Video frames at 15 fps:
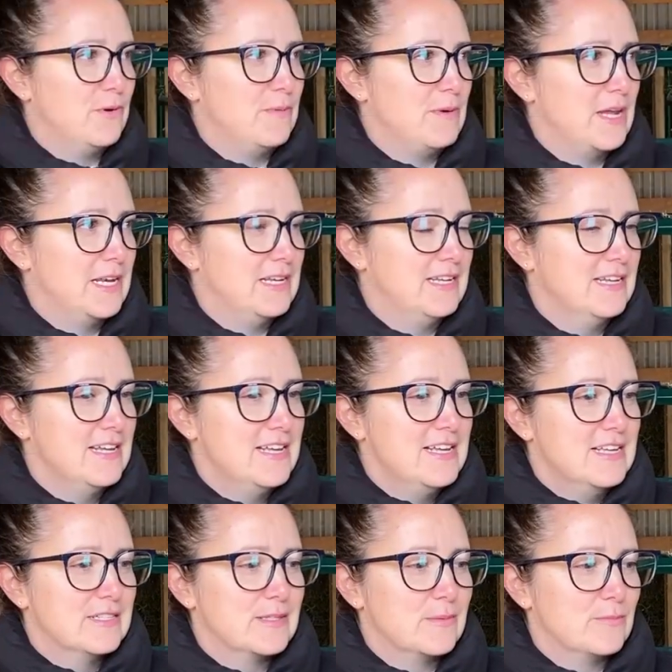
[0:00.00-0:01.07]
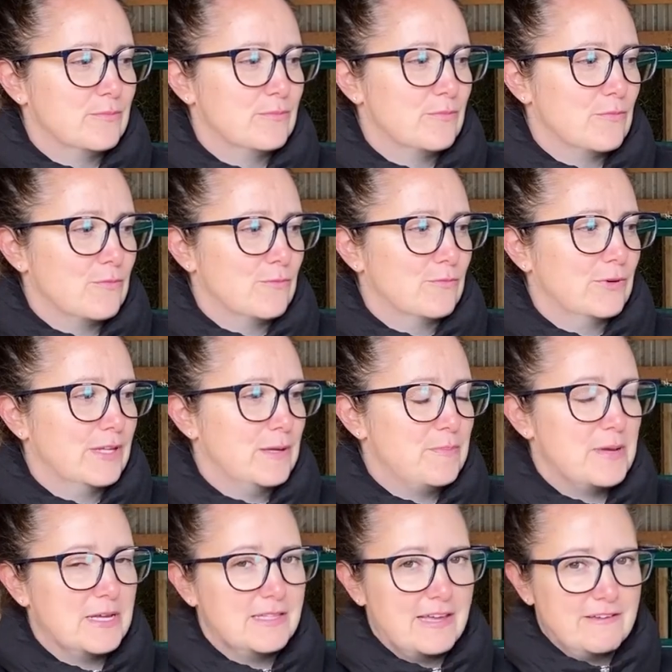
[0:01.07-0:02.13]
we made some really
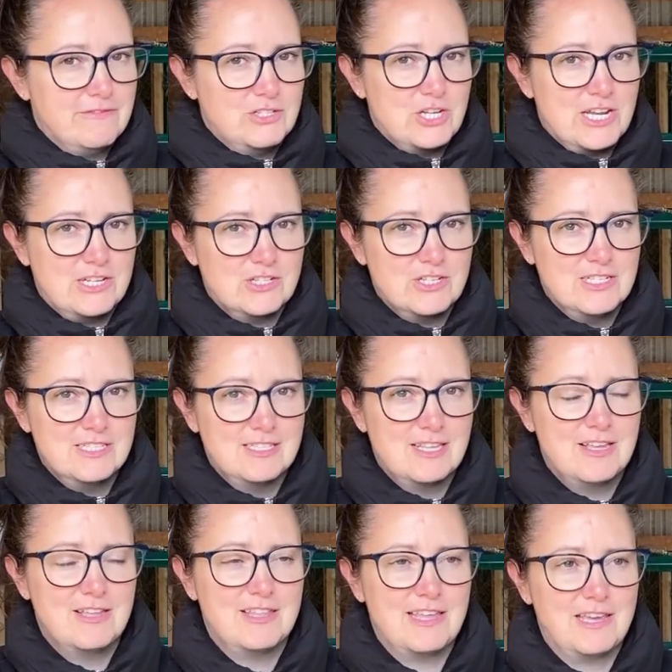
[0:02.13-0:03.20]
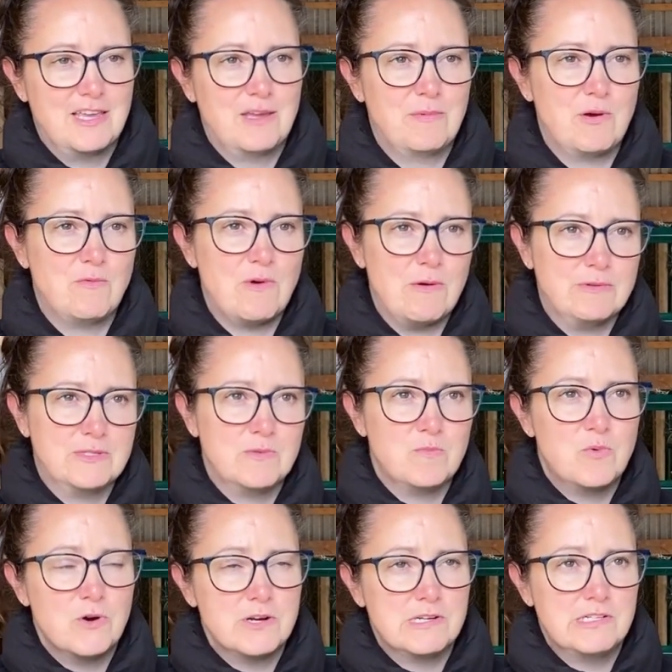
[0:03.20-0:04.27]
big life changes, thinking about what was
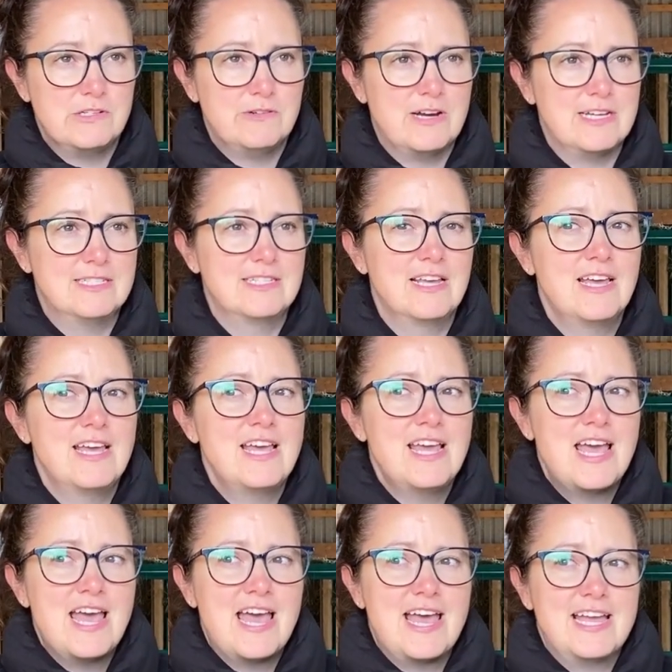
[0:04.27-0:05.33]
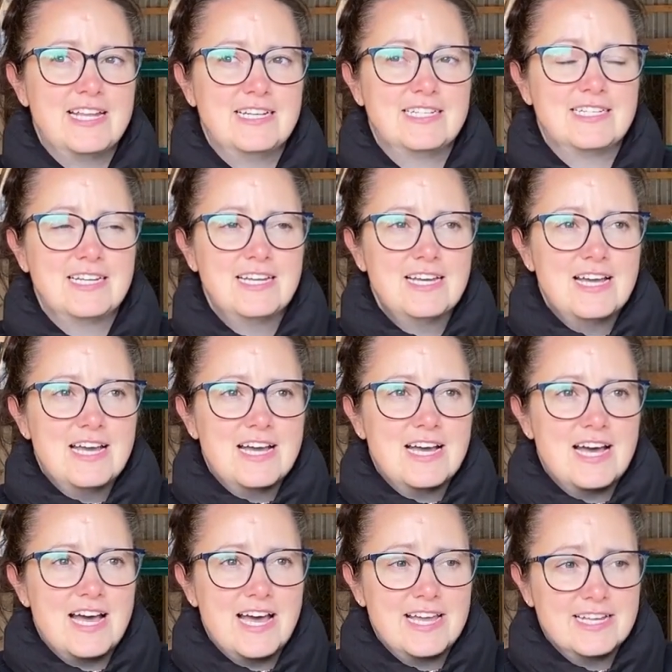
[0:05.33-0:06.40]
important to us. And
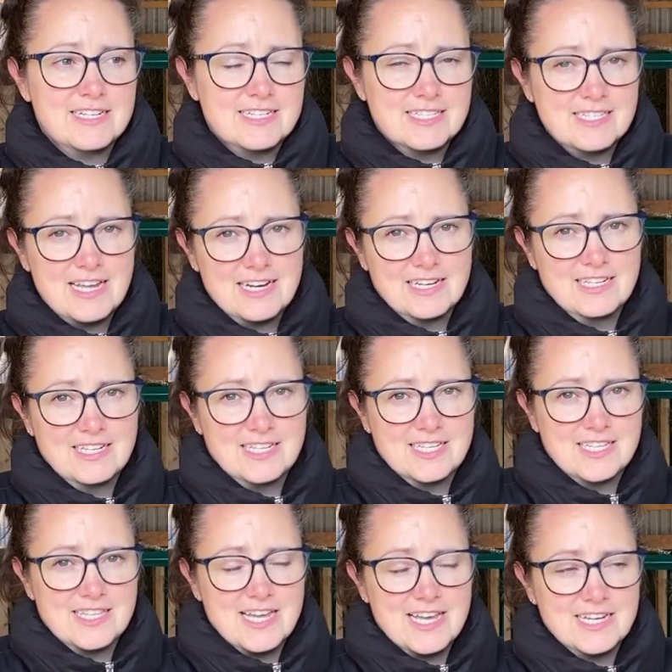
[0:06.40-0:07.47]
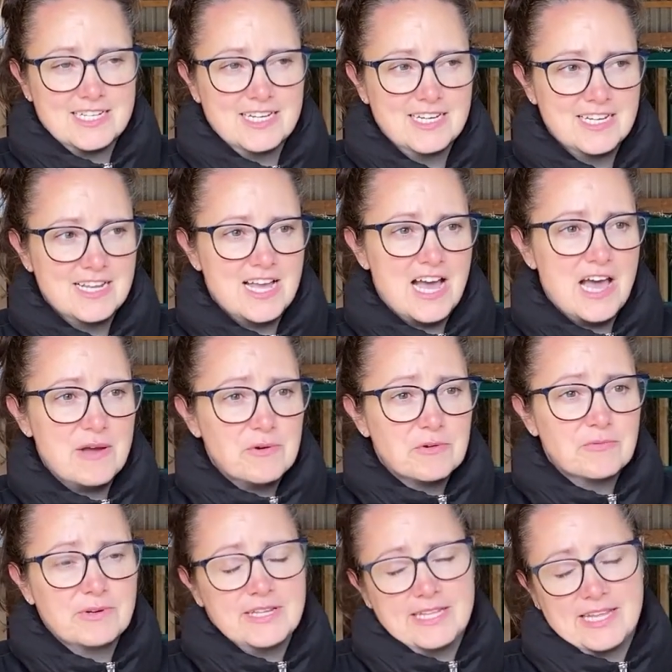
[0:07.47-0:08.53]
I had decided that I would
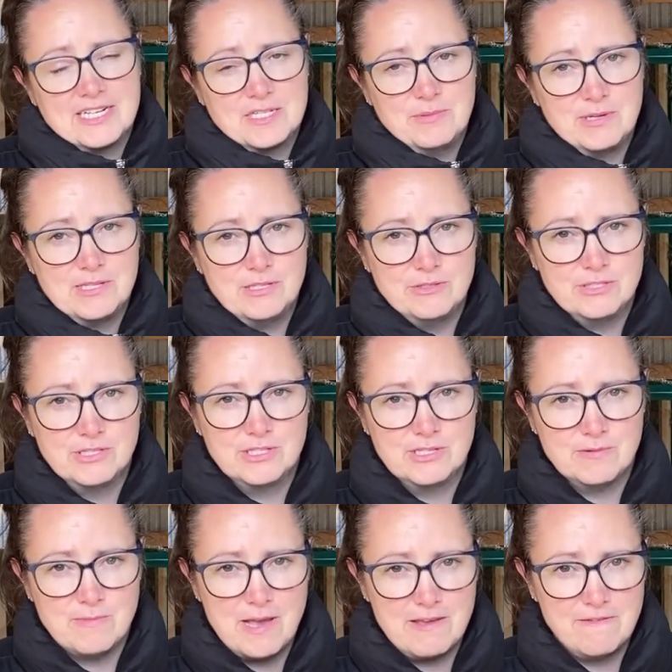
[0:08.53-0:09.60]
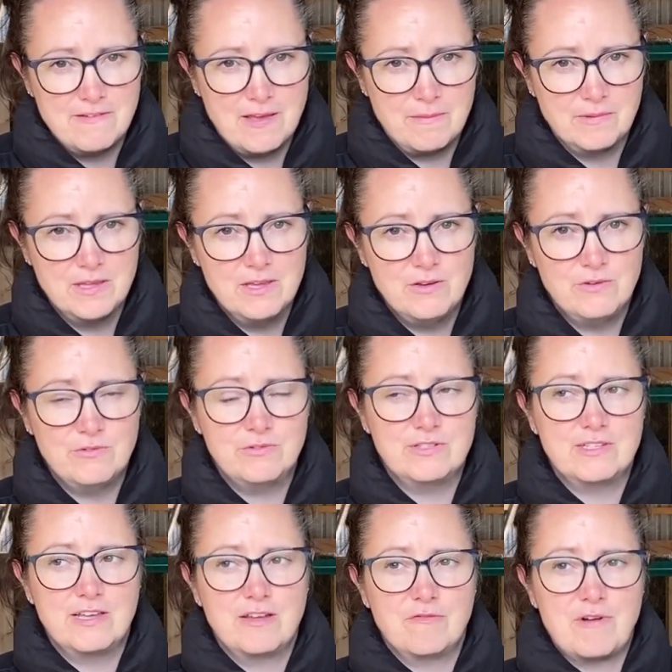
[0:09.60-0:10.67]
really like to be closer to my family,
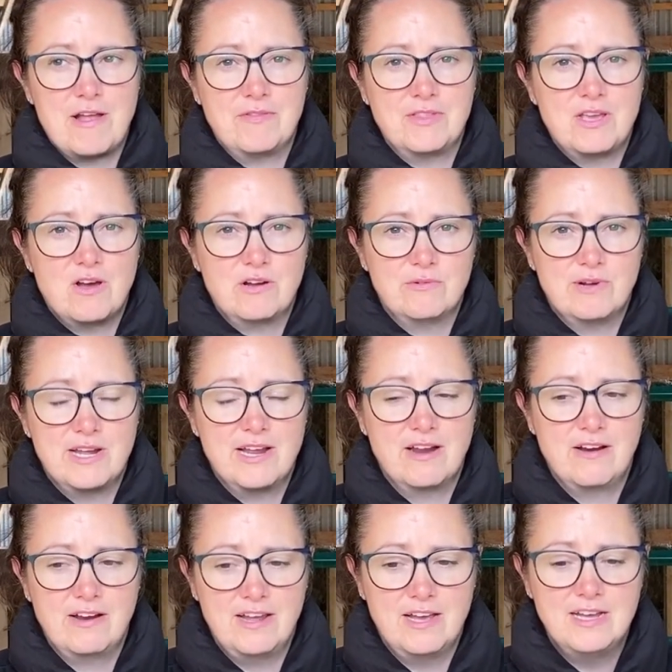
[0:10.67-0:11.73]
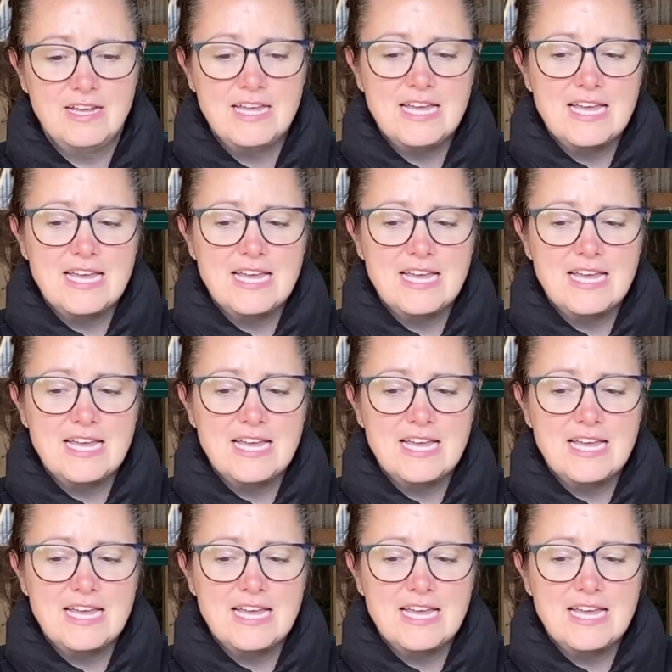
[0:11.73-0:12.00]
who's around the Ottawa area.